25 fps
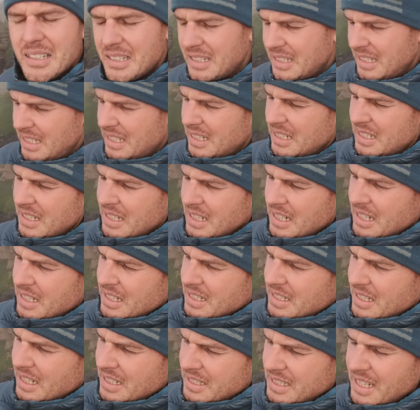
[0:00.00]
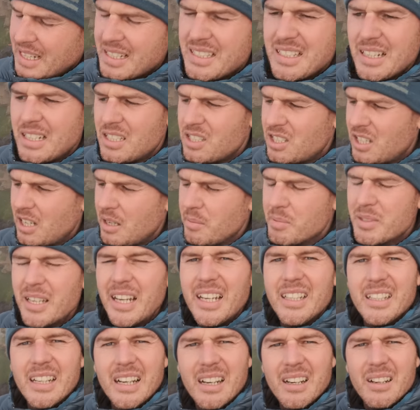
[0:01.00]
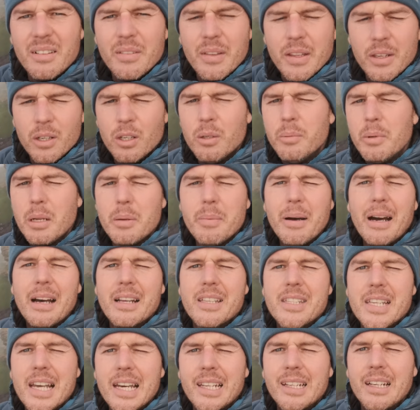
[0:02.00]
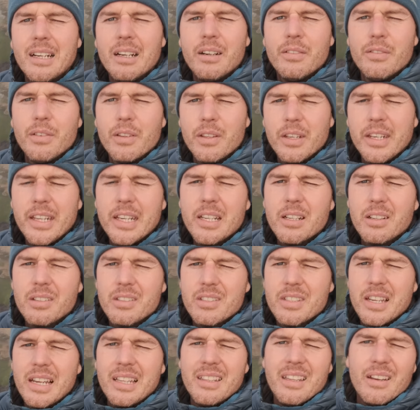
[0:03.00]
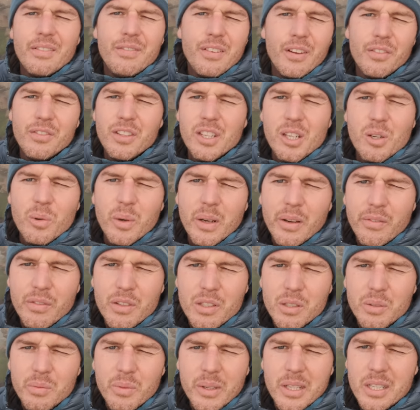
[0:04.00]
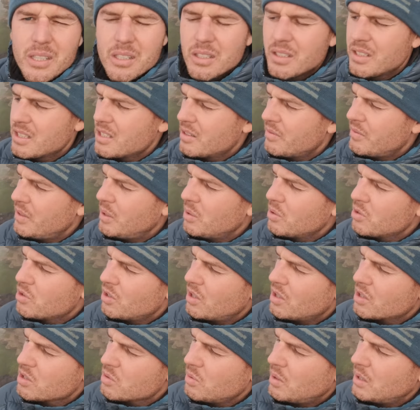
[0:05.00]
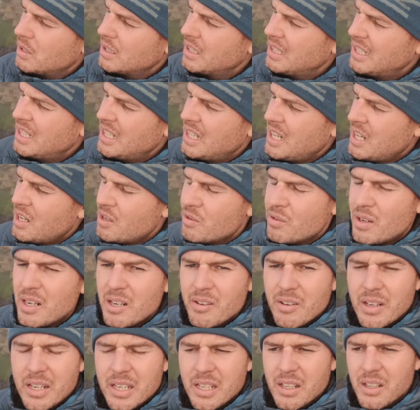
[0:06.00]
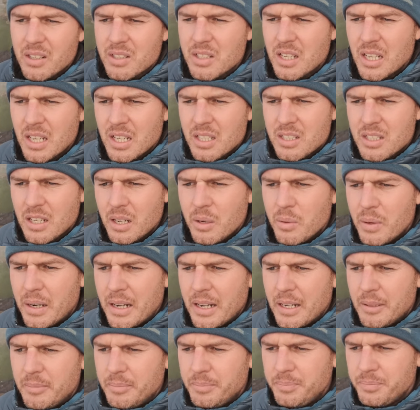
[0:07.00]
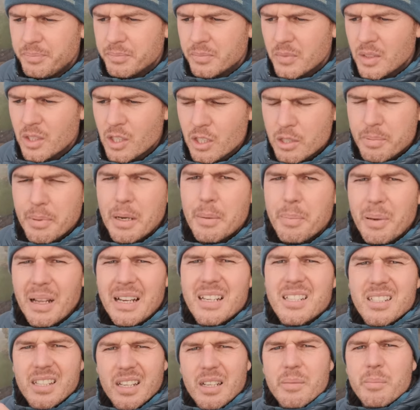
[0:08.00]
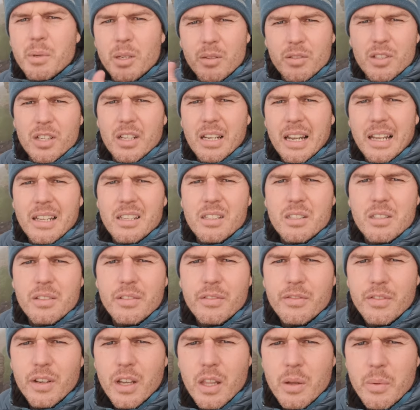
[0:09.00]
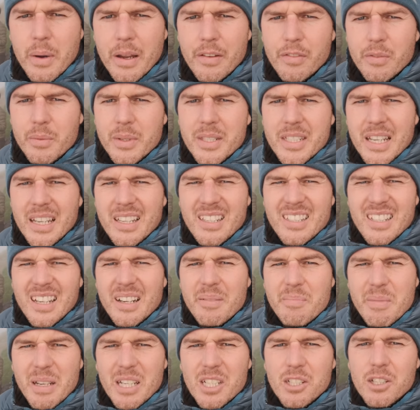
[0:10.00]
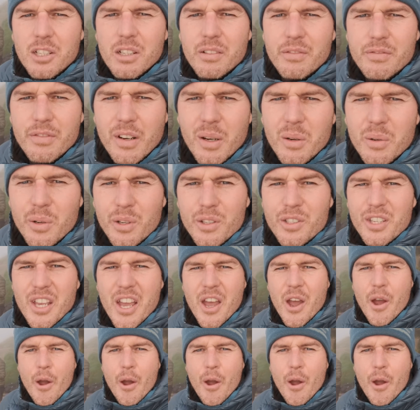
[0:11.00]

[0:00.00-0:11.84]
Yeah, they're dead cheap. Saying that, they're normally about a tenner. For the Nikon Z, they're 50 quid for some reason. This is a Viltrox one. Really nice. So just a bit of plastic, moves your lens further away from the sensor, means you can focus